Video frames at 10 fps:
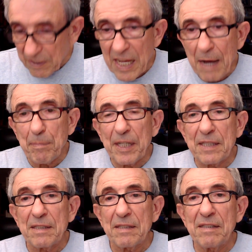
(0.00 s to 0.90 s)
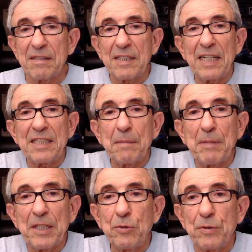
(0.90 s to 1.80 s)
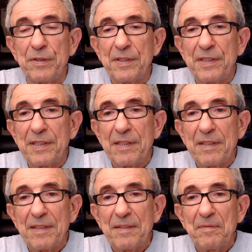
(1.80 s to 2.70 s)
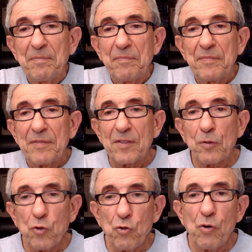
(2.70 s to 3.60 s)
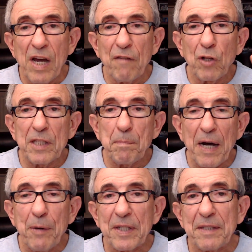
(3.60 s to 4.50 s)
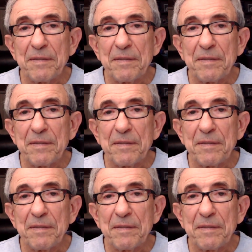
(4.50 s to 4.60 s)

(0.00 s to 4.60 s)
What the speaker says: happened is created by you. So you have all the power.